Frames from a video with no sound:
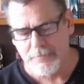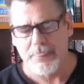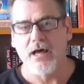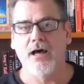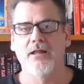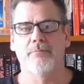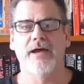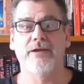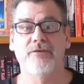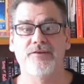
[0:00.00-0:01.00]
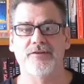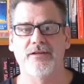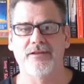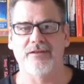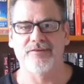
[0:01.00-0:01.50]
Now, the main
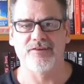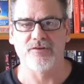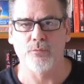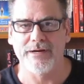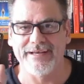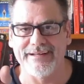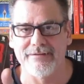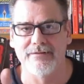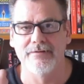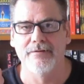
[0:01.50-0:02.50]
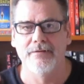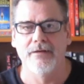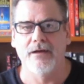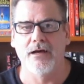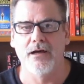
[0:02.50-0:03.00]
reason this is a winner,
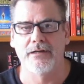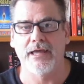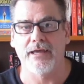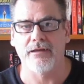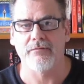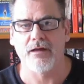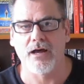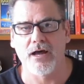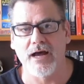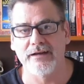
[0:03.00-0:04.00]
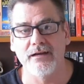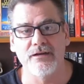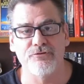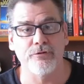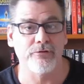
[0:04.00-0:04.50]
okay, I didn't
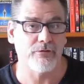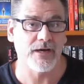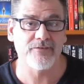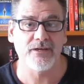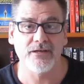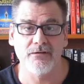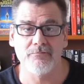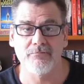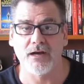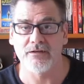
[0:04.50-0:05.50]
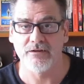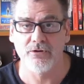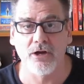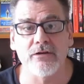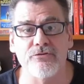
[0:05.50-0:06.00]
enjoy the writing, I did
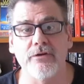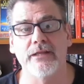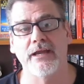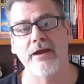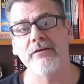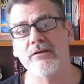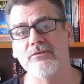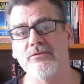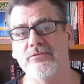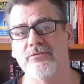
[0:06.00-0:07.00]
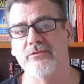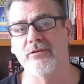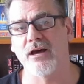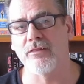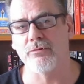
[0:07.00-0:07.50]
not enjoy the characters,
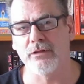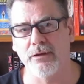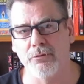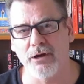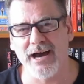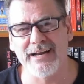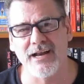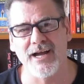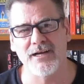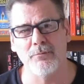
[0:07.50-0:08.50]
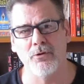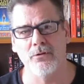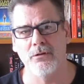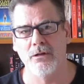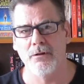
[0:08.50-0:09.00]
I thought they were
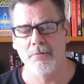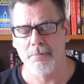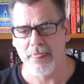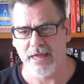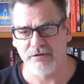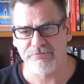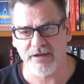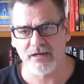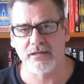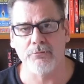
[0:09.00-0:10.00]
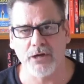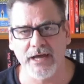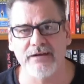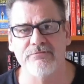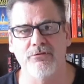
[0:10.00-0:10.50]
unlikable, in fact they were
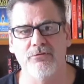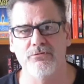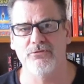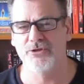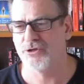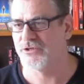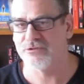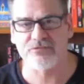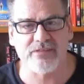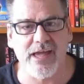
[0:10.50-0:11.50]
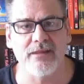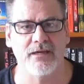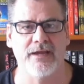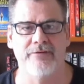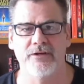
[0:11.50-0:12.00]
hateful, you couldn't stand the
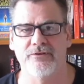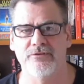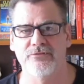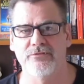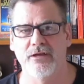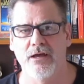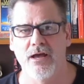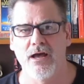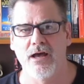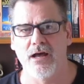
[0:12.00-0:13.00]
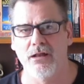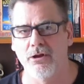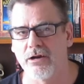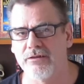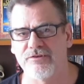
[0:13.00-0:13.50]
characters, a
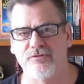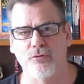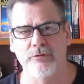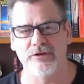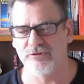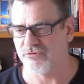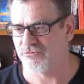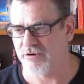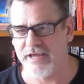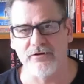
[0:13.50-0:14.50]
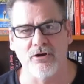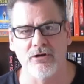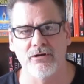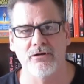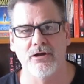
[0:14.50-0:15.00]
lot of the story just dragged
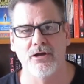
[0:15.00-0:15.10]
on.